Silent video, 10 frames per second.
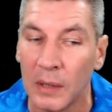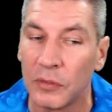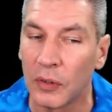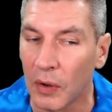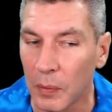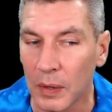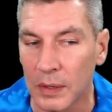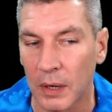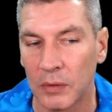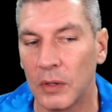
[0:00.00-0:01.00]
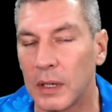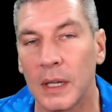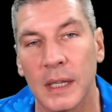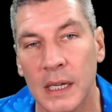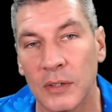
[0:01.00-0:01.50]
Do you know what though? Looking
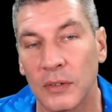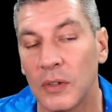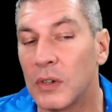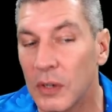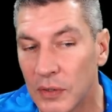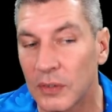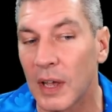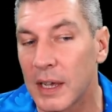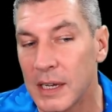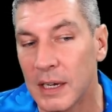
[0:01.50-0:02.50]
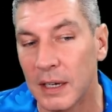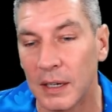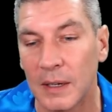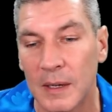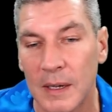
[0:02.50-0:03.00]
at this, you could say
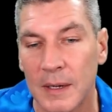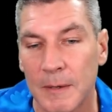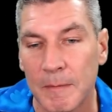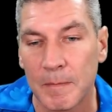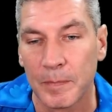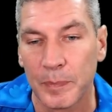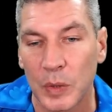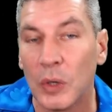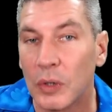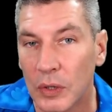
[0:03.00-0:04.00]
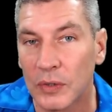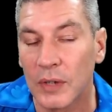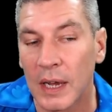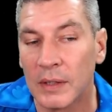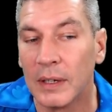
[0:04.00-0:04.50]

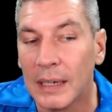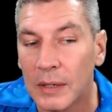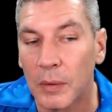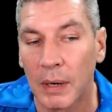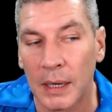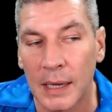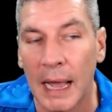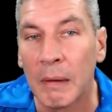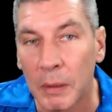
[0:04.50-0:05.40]
that equally our